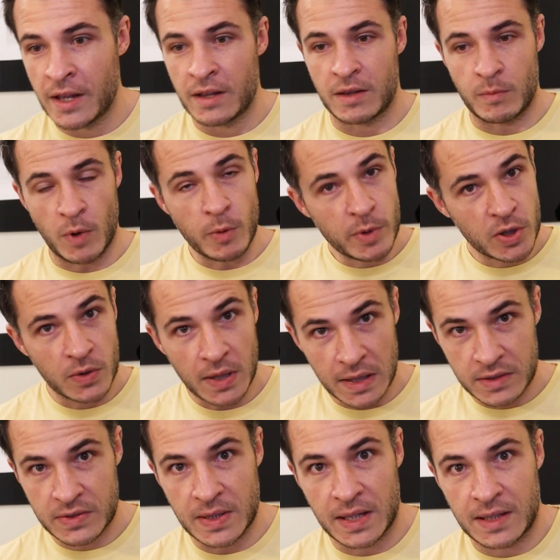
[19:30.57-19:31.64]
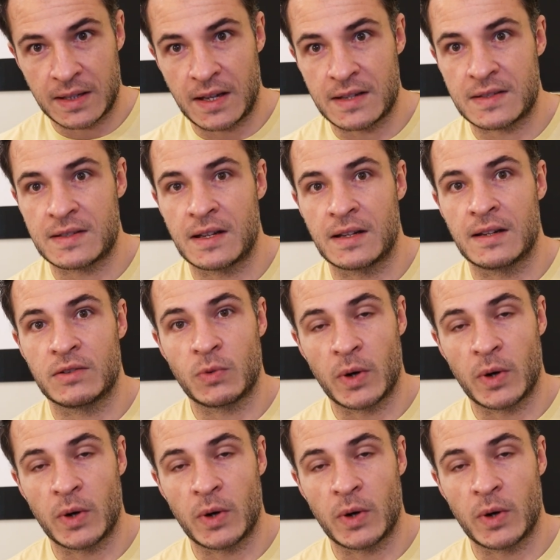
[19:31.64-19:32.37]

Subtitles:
The moment you touch that test set